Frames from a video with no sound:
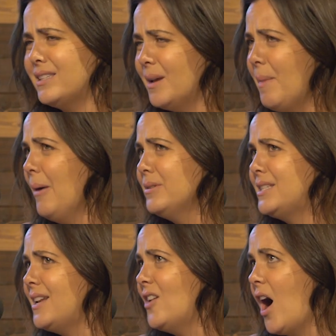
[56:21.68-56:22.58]
somehow
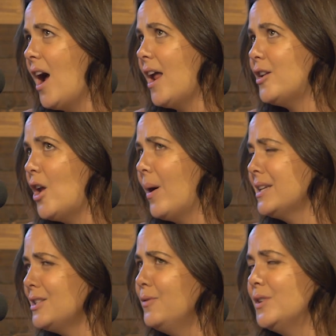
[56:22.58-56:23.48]
did not know. I
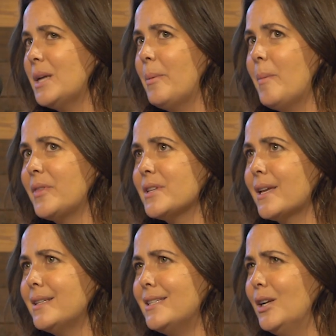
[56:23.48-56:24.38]
still feel dumb about this.
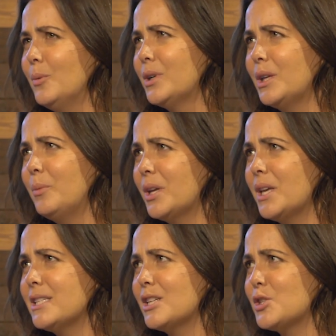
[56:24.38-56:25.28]
Like, didn't really
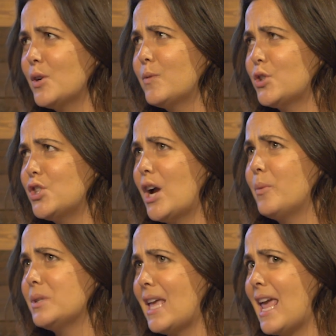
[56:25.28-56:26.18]
realize that a cervical check
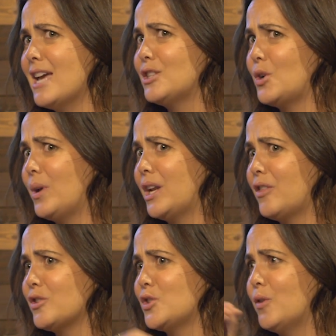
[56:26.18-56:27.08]
was the hand going
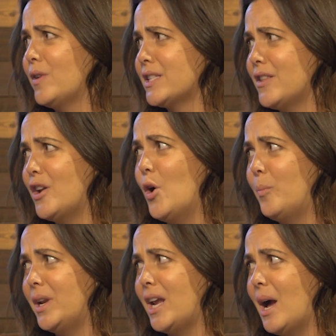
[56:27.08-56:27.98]
into the cervix and then
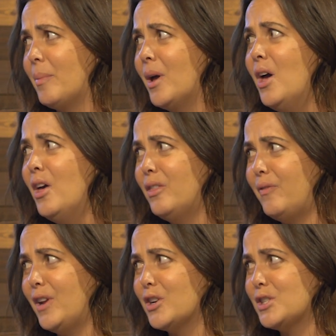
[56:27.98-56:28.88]
opening up the
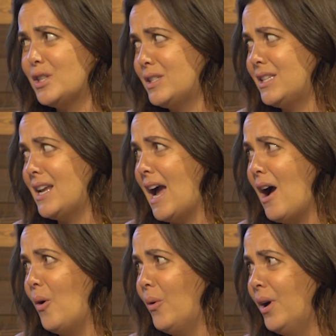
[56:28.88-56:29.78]
fingers to see
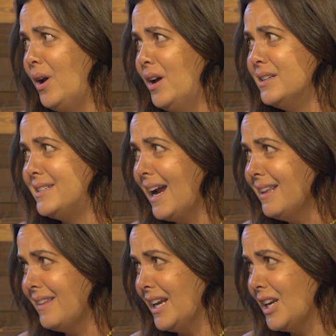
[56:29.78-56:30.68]
how
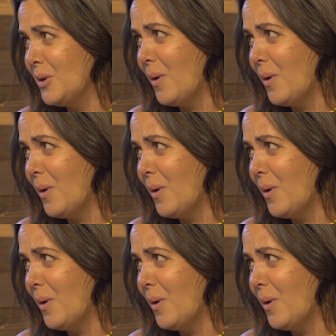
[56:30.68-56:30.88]
dilated you